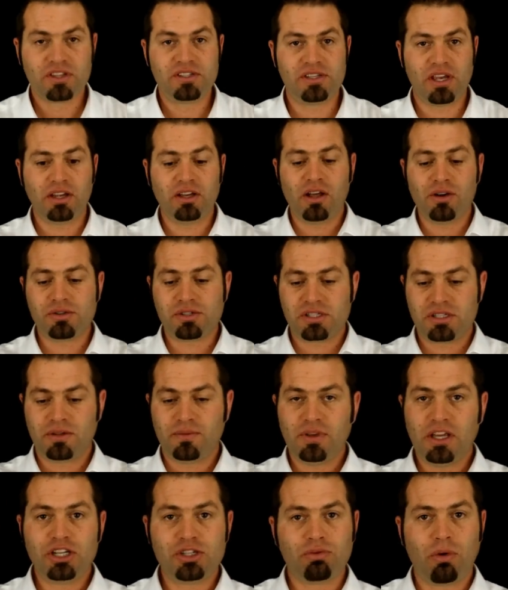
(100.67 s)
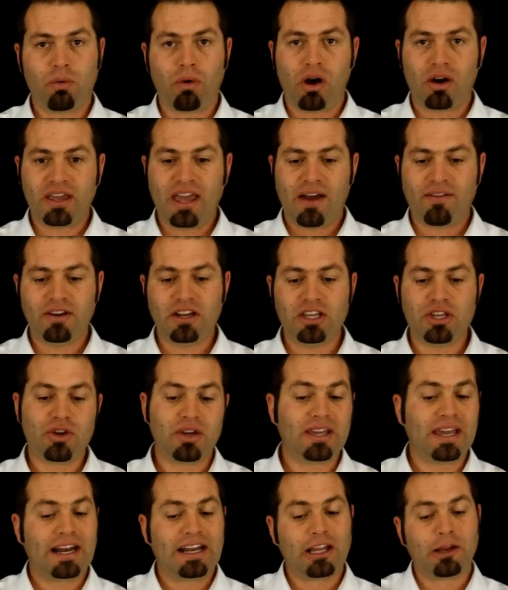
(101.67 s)
cellulose into a wall cavity, you
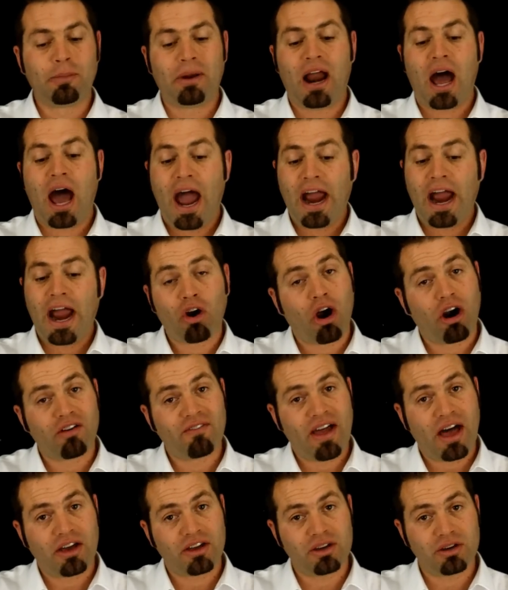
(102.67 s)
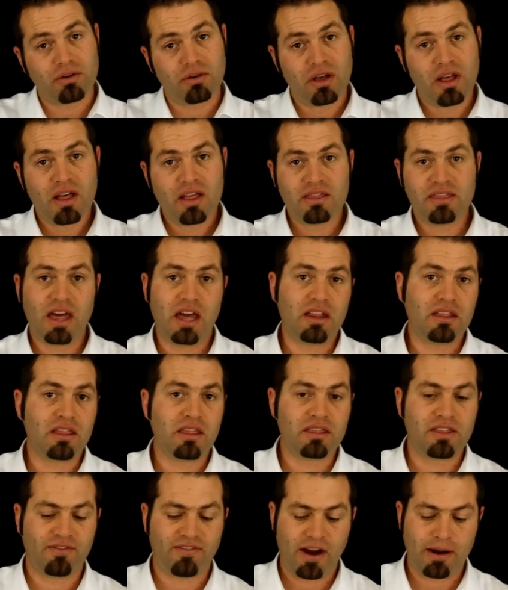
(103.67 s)
can get a little bit higher R value
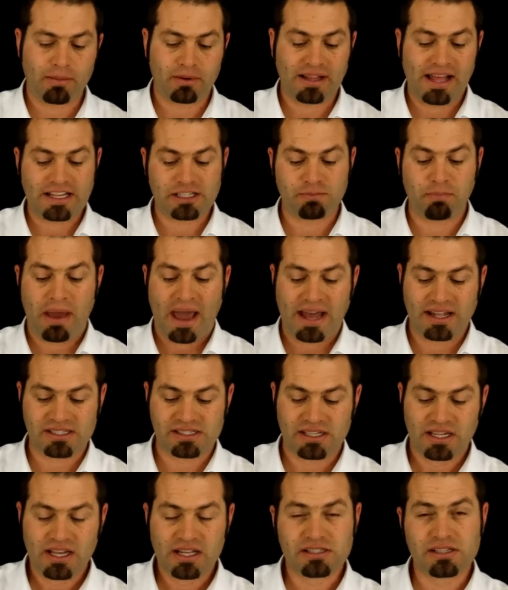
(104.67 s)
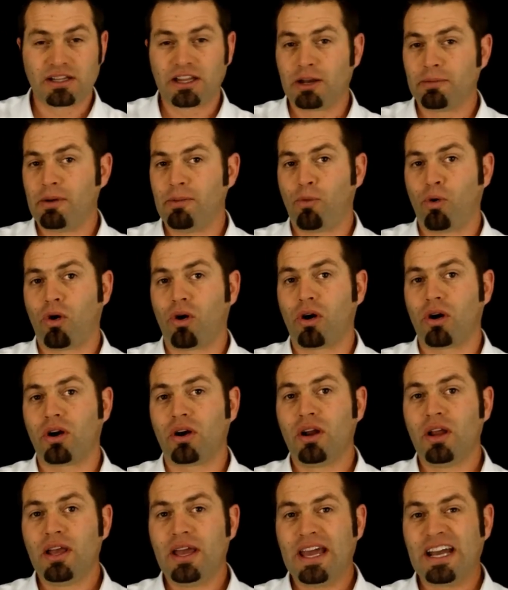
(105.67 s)
than the fiberglass batts. It's a little bit
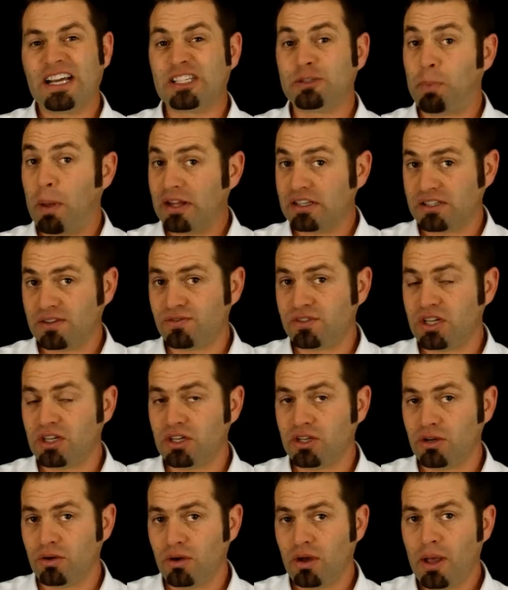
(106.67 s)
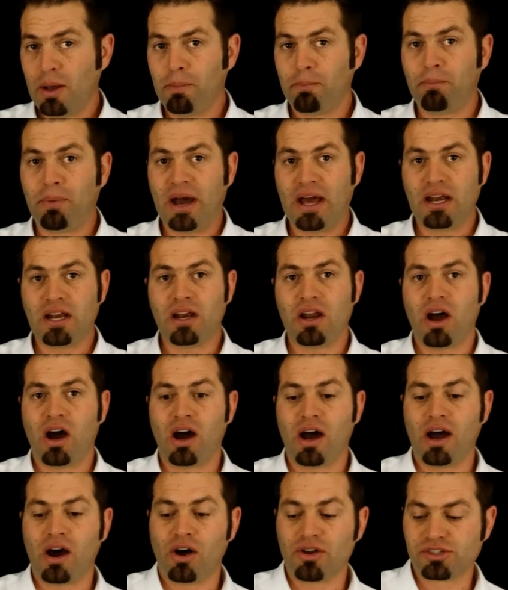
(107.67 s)
more expensive to do, but uh,
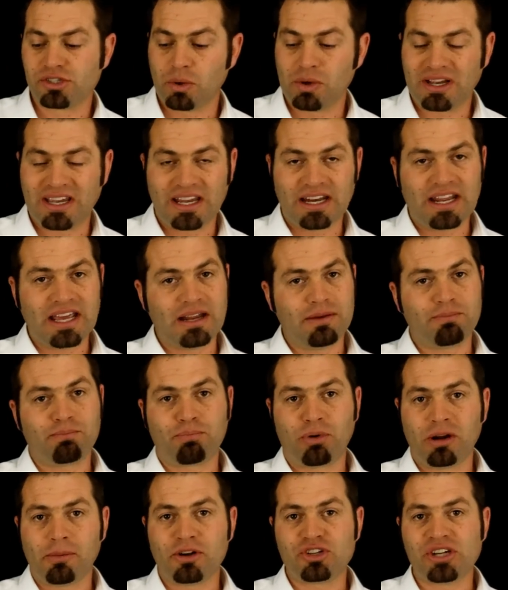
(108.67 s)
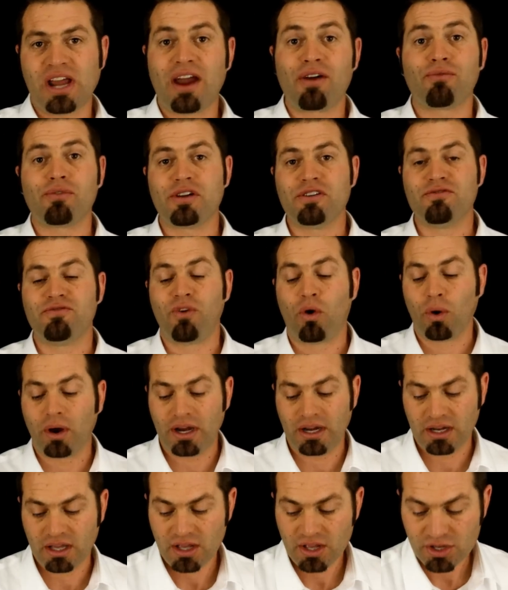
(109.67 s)
also it can hit pretty much every
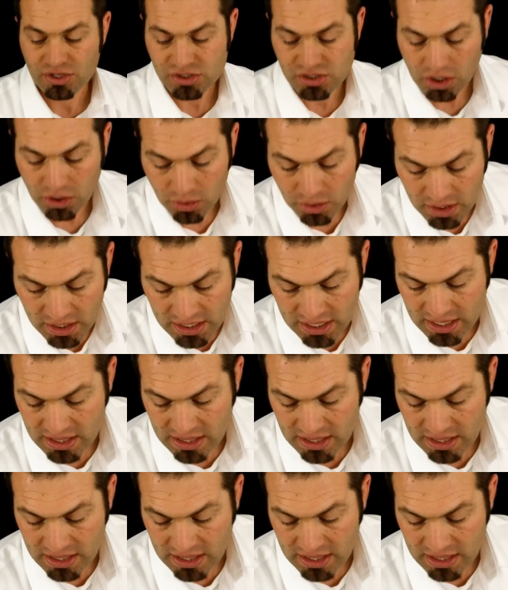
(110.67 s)
void. So